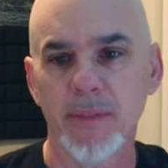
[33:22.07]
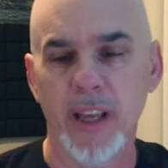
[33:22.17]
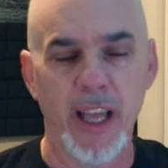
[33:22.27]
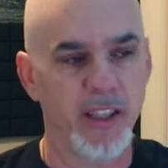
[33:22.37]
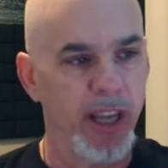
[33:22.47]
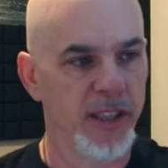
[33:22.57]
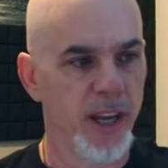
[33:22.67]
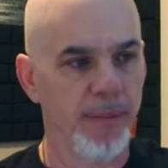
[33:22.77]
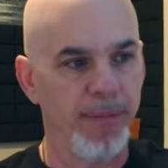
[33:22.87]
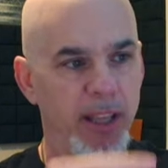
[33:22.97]
It's it's
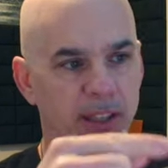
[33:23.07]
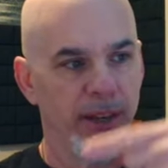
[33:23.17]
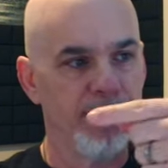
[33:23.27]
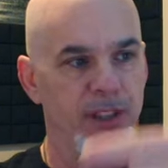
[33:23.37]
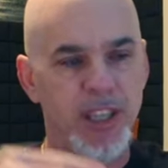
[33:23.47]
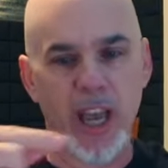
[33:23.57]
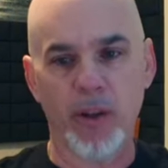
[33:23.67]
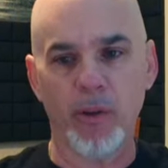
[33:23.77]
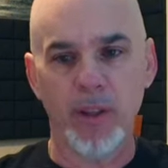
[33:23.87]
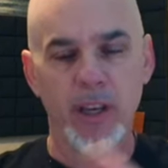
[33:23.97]
a it's a
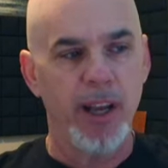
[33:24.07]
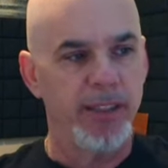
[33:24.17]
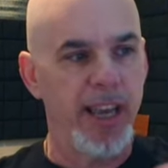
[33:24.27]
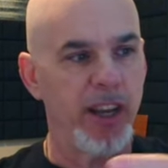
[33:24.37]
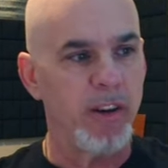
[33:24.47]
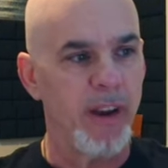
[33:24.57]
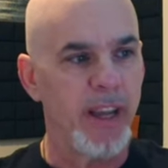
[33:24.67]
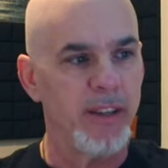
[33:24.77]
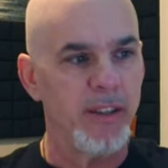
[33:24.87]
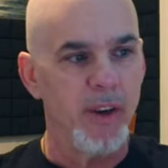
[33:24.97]
cycle. Take a
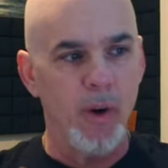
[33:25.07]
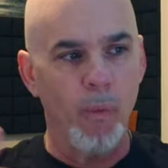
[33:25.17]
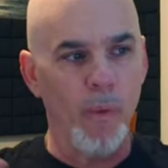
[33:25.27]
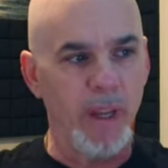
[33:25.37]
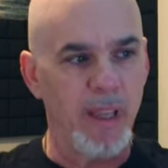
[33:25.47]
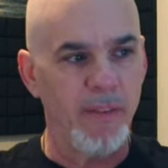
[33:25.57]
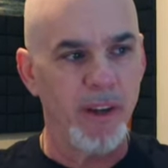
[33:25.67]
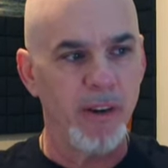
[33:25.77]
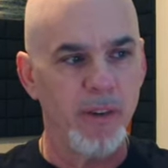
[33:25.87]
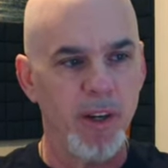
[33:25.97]
grand, win
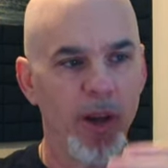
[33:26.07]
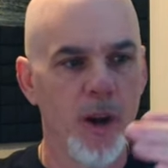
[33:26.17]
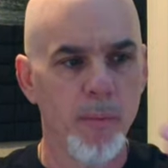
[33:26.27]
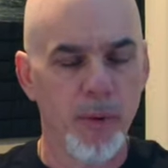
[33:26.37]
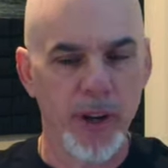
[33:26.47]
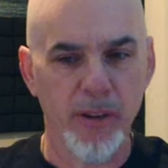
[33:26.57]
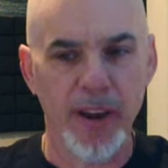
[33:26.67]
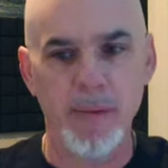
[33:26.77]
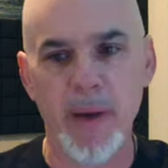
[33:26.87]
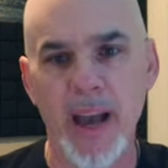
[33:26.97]
1100, put a
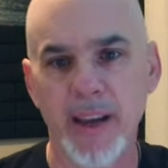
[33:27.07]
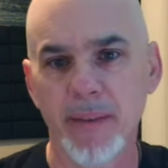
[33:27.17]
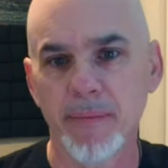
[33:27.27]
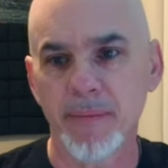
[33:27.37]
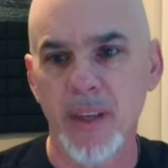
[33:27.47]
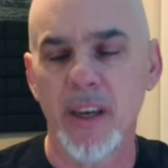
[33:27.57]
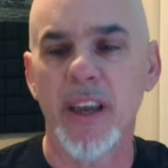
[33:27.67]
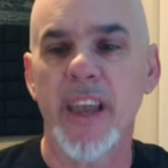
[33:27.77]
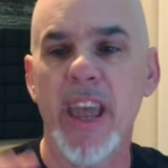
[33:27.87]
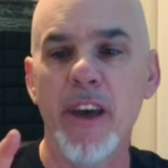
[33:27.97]
grand back.
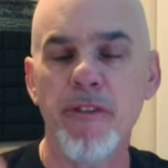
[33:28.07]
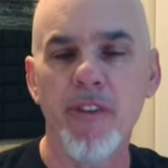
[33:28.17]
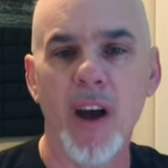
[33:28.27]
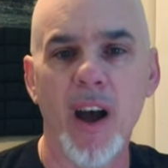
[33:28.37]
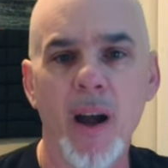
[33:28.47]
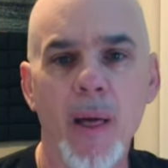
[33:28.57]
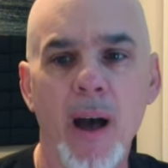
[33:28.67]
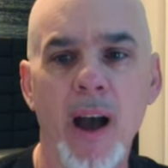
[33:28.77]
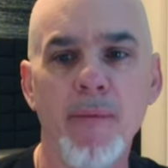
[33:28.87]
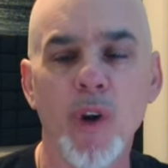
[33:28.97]
If
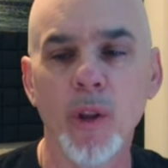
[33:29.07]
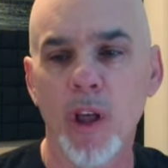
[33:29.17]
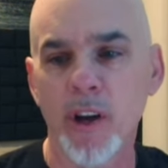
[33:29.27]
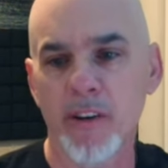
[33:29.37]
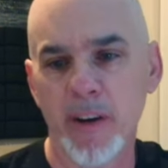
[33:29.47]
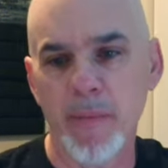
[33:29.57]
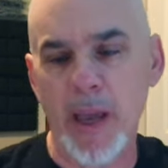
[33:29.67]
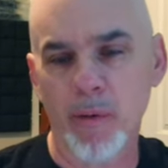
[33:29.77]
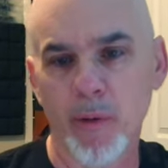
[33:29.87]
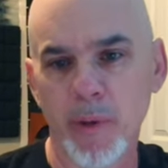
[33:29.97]
I'm no longer in
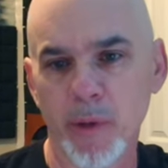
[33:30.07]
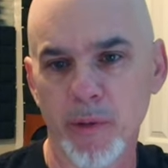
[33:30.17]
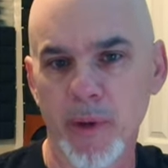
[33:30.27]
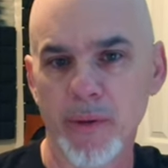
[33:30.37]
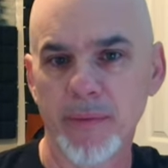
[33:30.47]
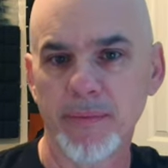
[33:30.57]
bankroll builder mode,